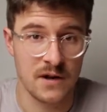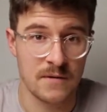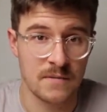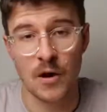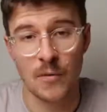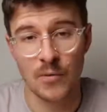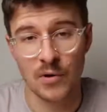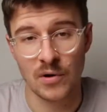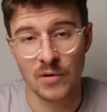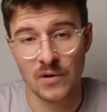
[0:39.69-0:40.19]
I'll
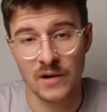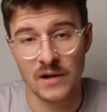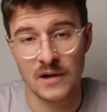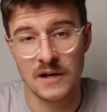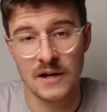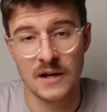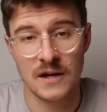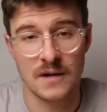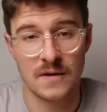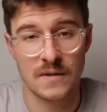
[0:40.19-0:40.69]
put a
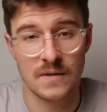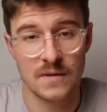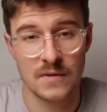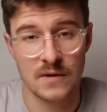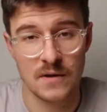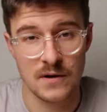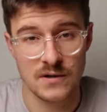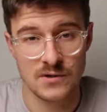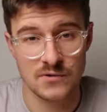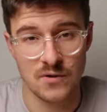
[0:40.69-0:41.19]
link in
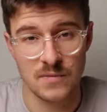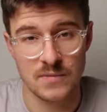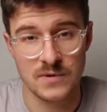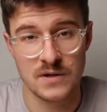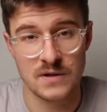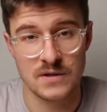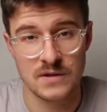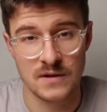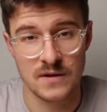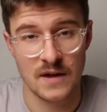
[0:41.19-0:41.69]
the
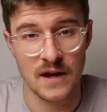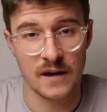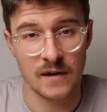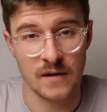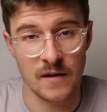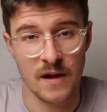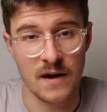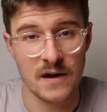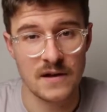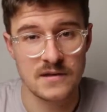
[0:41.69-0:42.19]
description to that
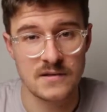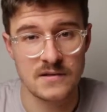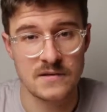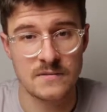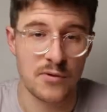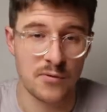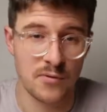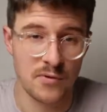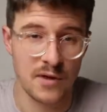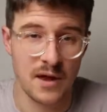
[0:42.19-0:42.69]
class.
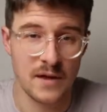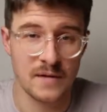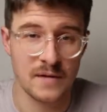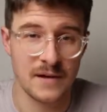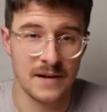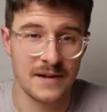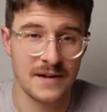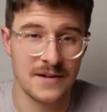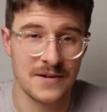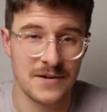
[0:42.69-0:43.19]
Through that
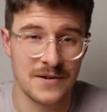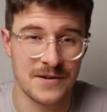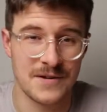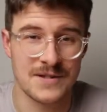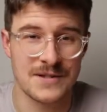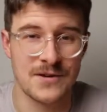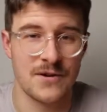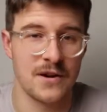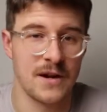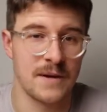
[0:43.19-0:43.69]
link, you can
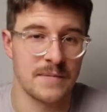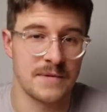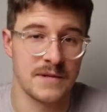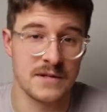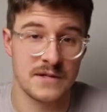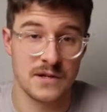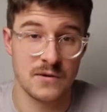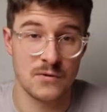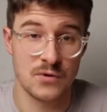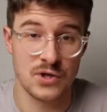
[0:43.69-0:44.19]
sign up to
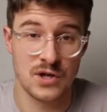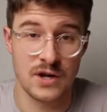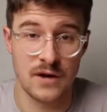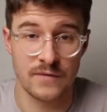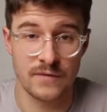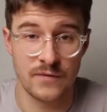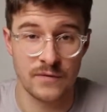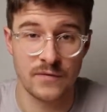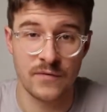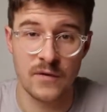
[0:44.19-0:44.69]
Skillshare
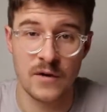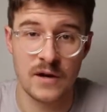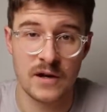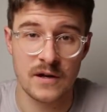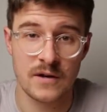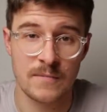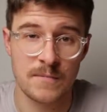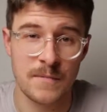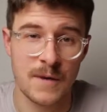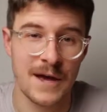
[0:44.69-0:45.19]
for
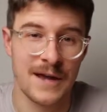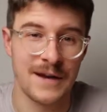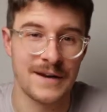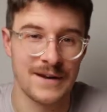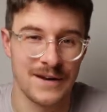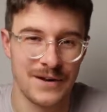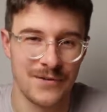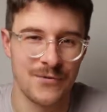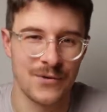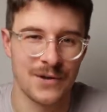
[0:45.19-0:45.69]
free
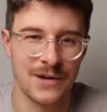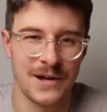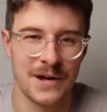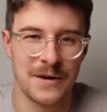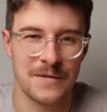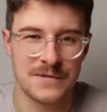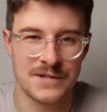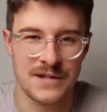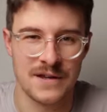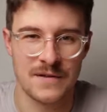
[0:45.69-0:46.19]
and it really
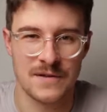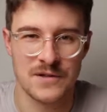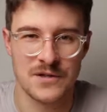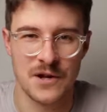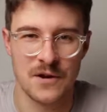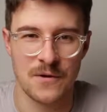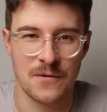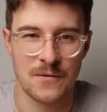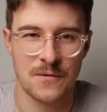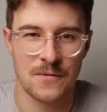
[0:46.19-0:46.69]
helps out the
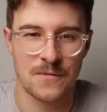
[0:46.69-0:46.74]
channel.